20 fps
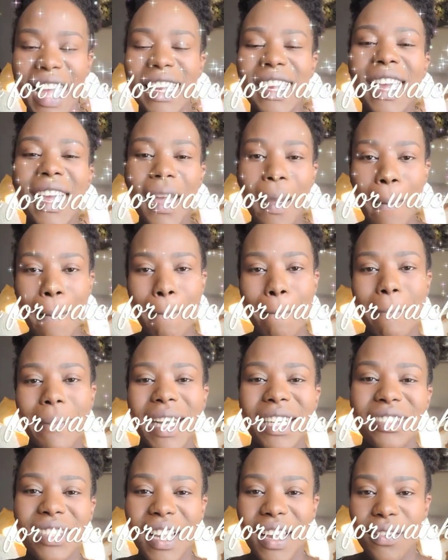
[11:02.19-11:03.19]
and
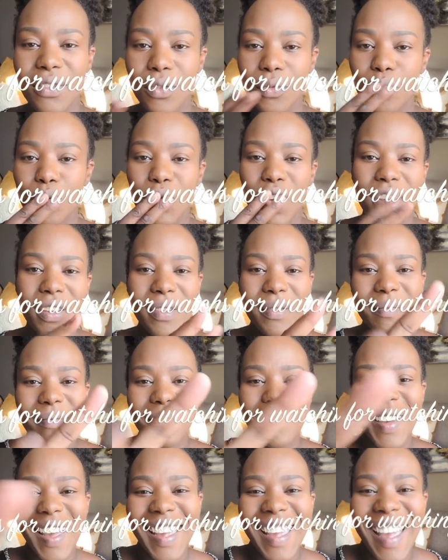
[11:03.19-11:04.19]
much love.
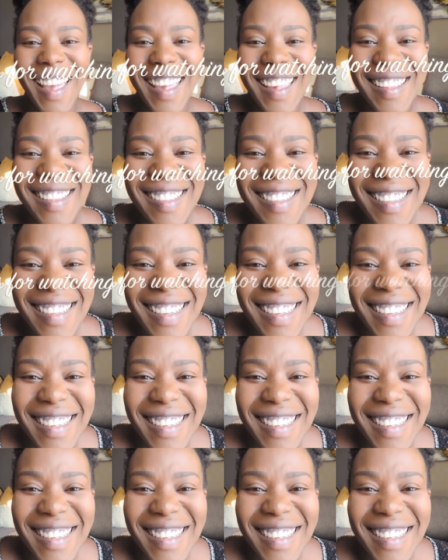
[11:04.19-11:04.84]
Bye guys.